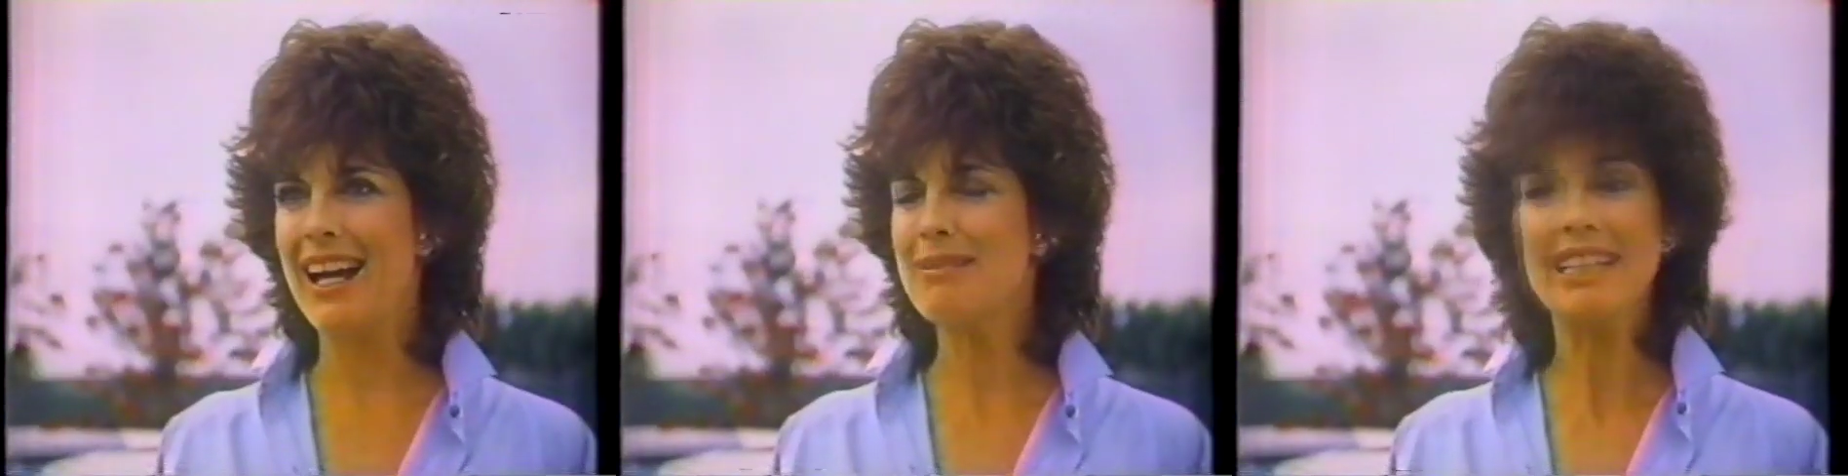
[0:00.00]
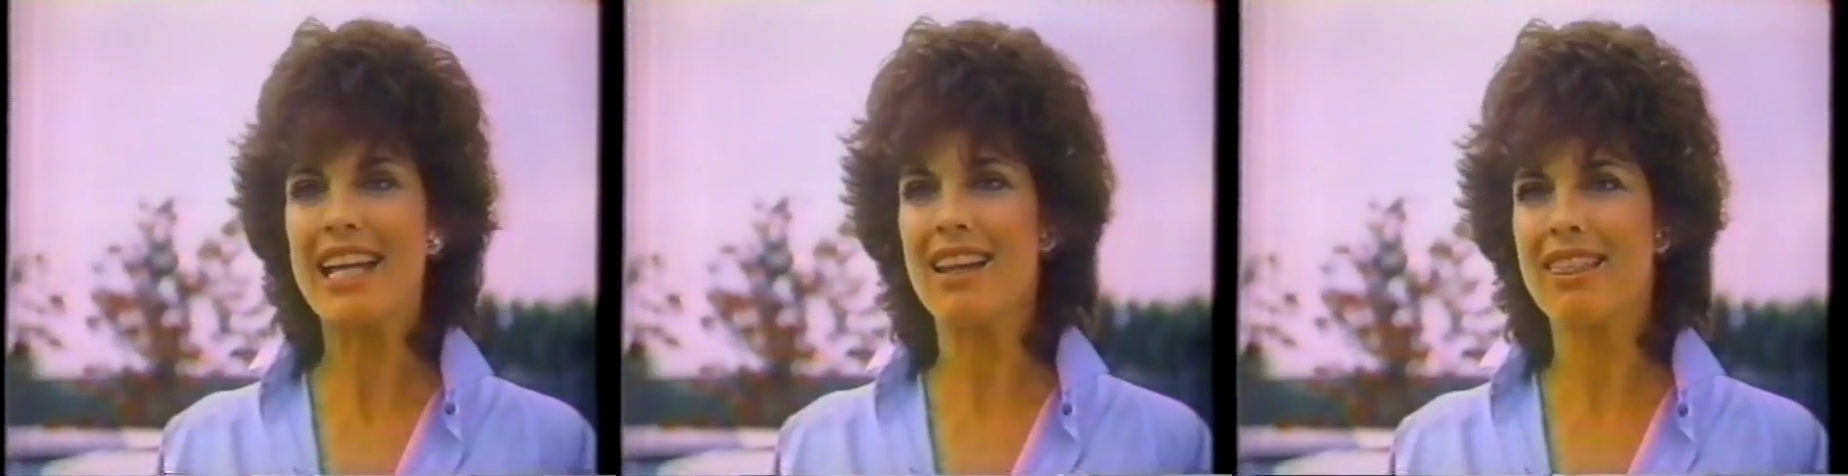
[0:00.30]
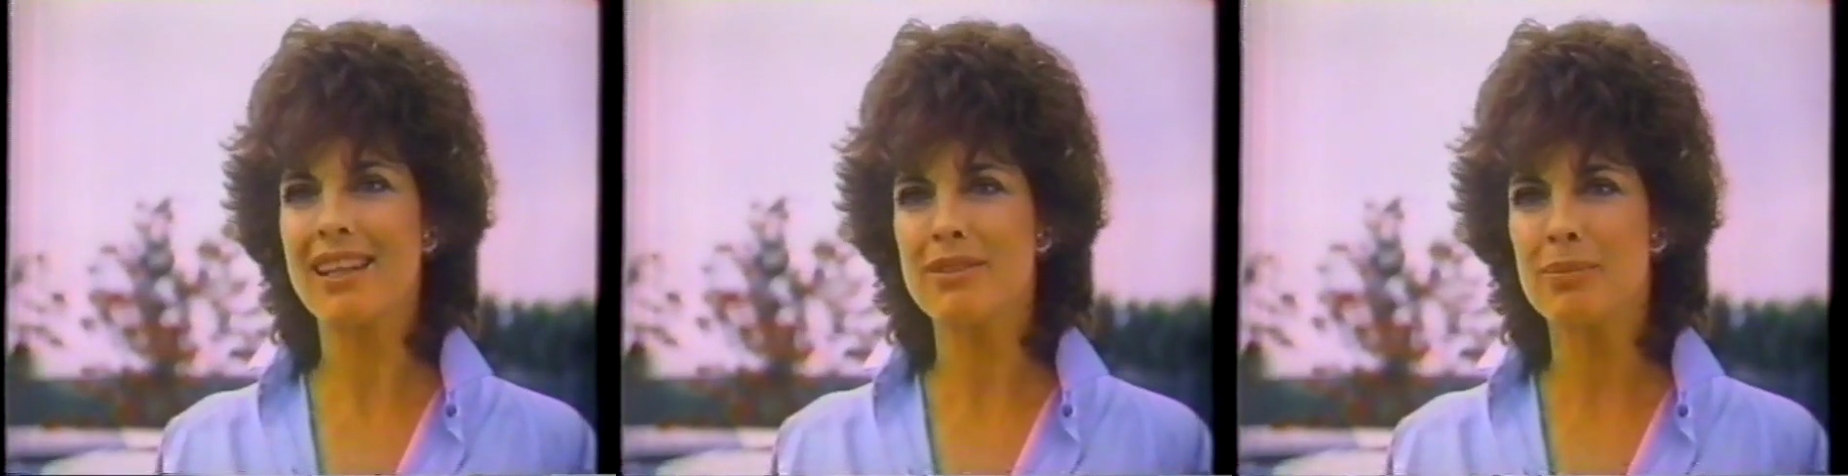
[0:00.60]
I really
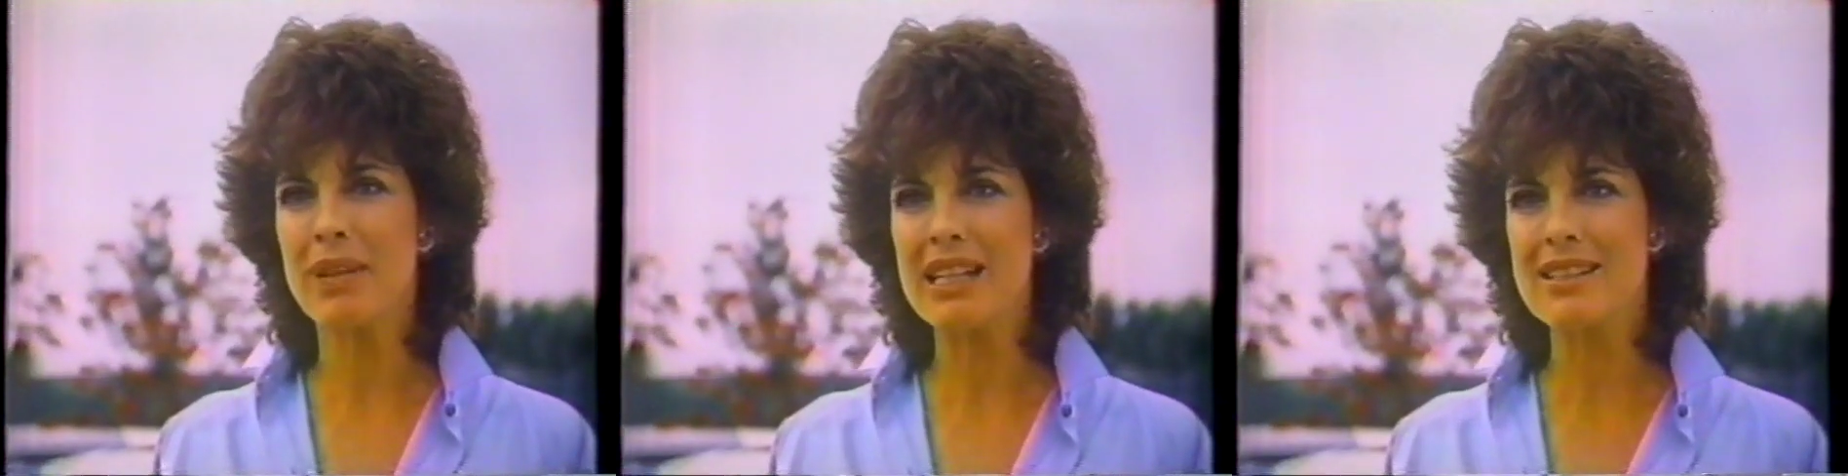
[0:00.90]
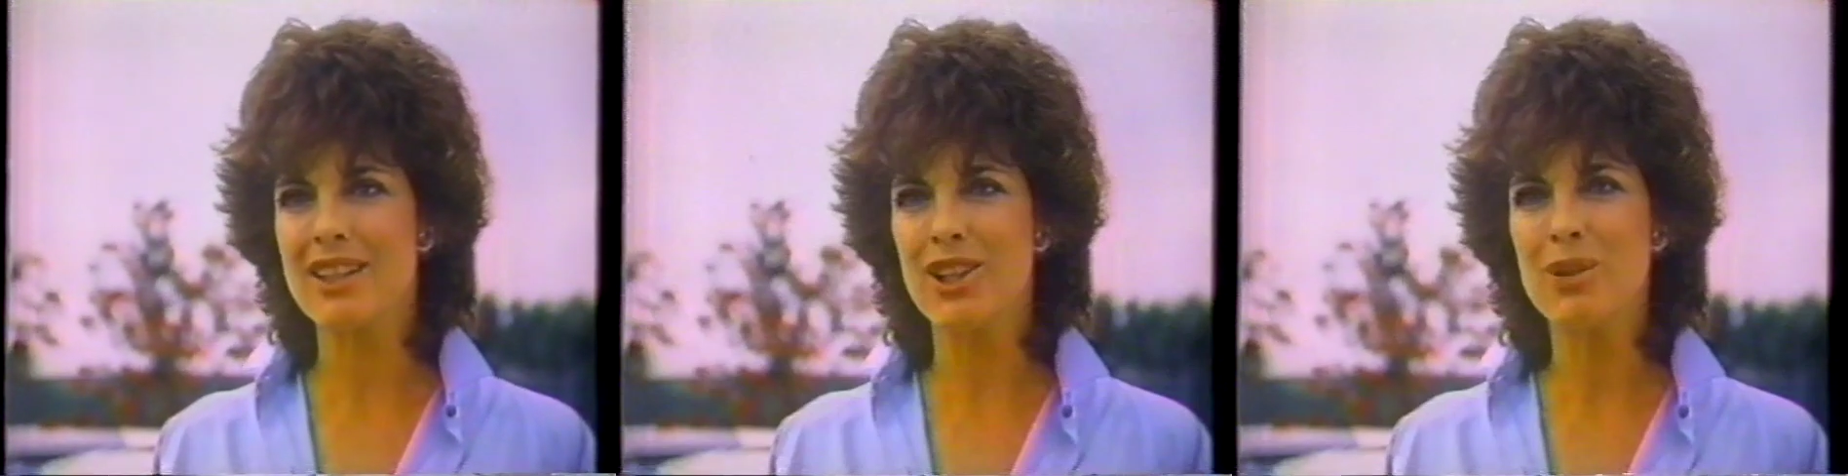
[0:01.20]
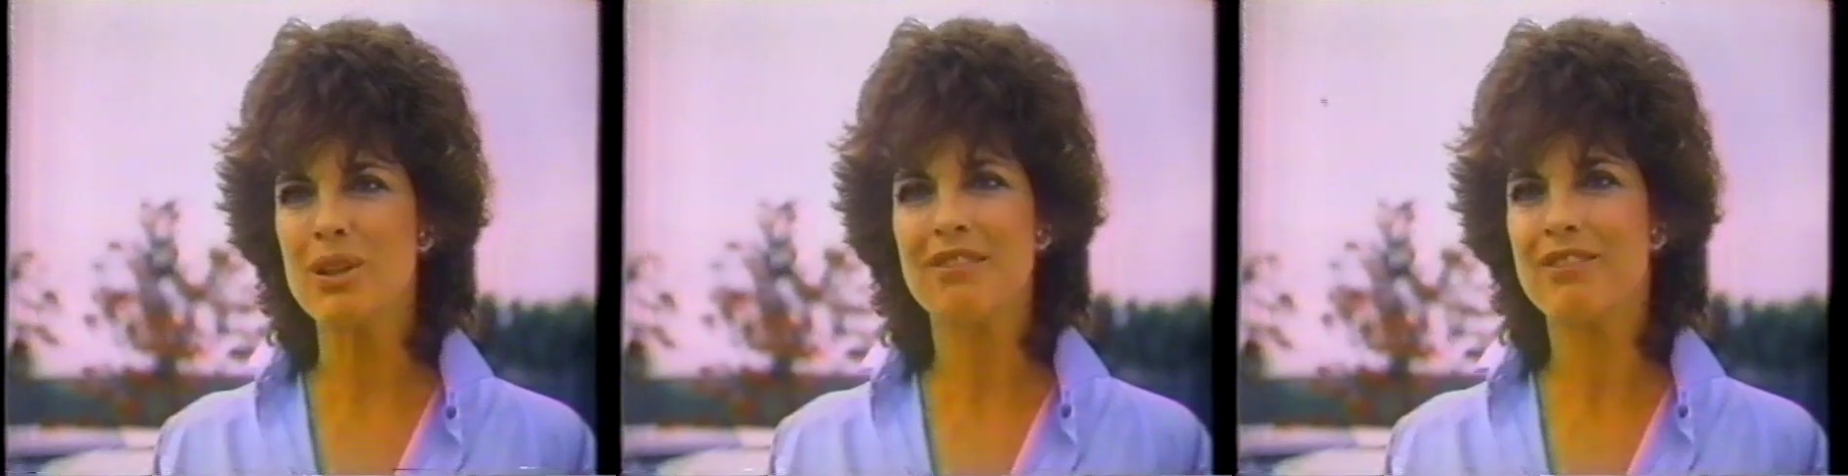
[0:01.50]
can't think of a place that
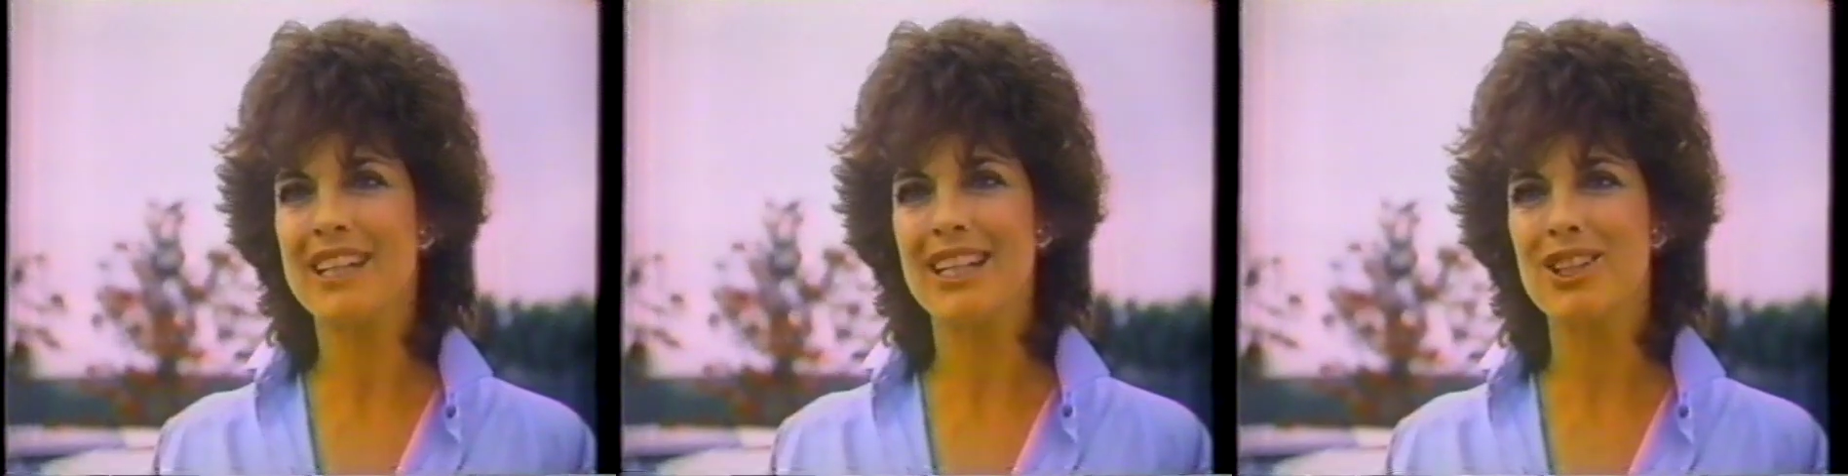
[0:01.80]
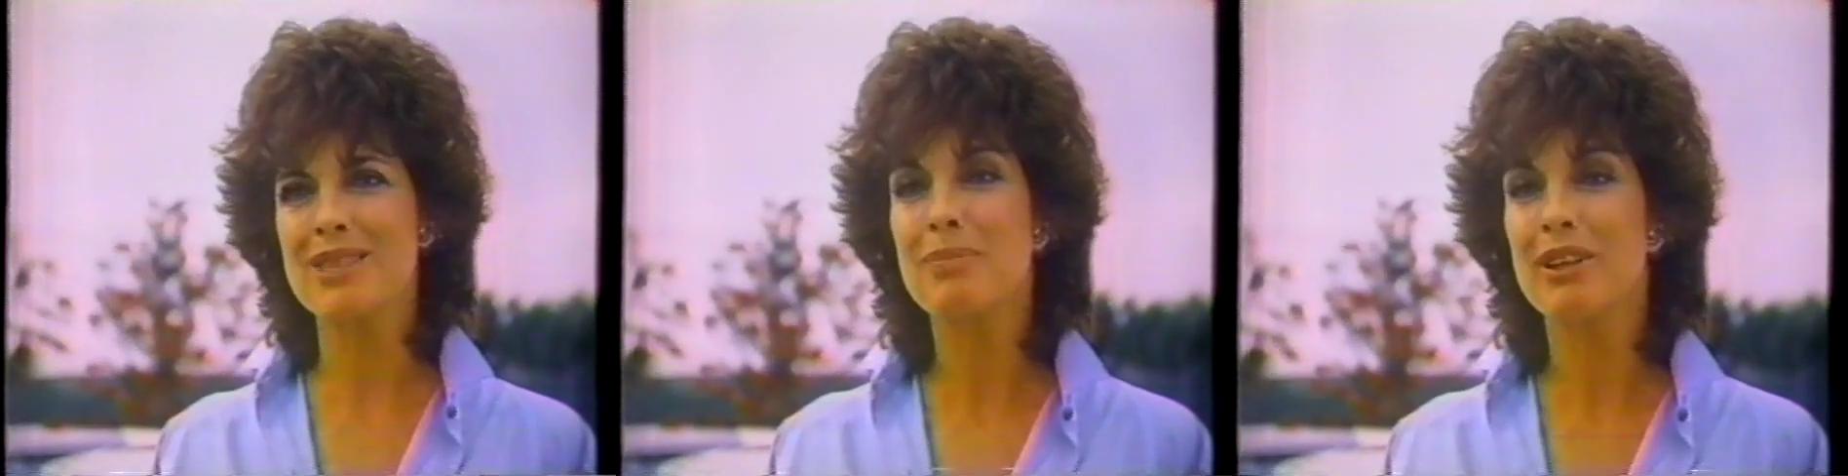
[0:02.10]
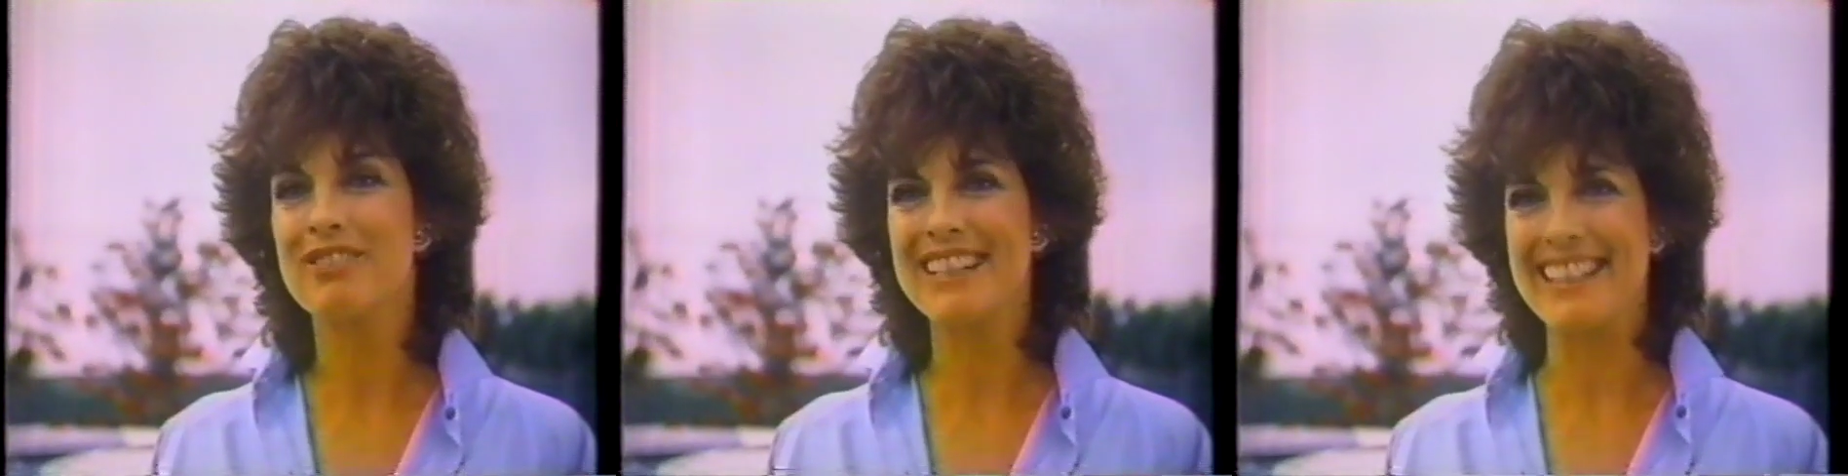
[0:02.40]
you wouldn't fit in just
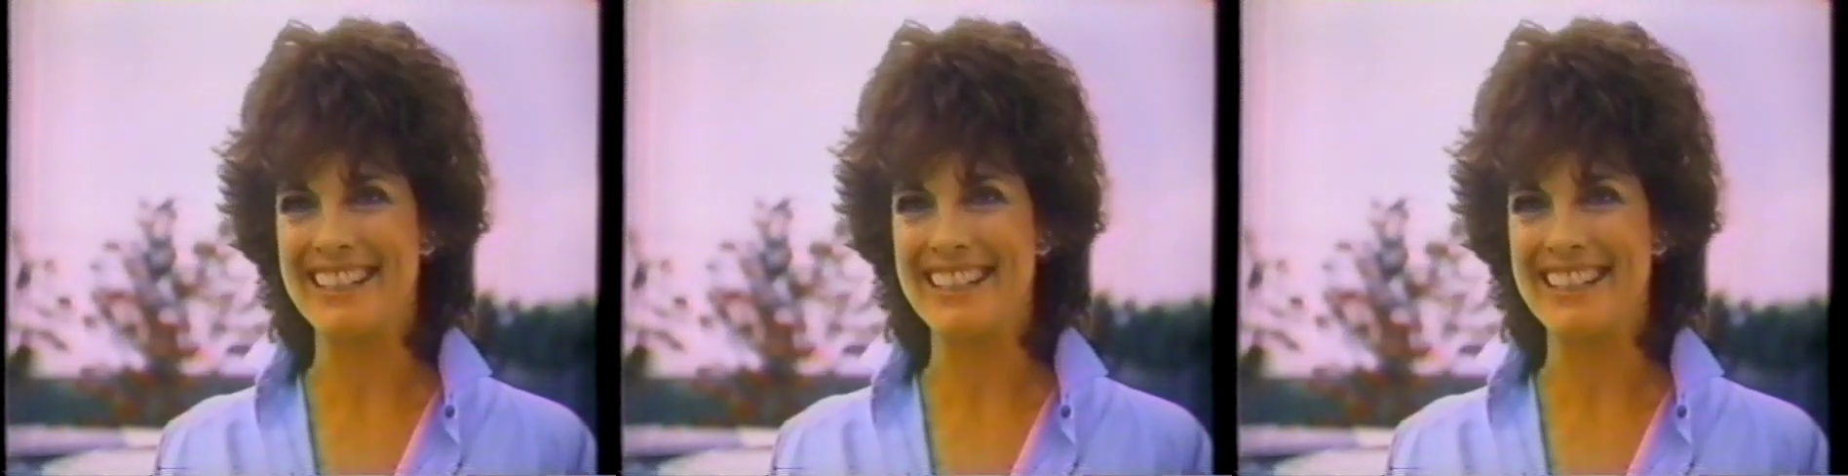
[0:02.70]
perfectly.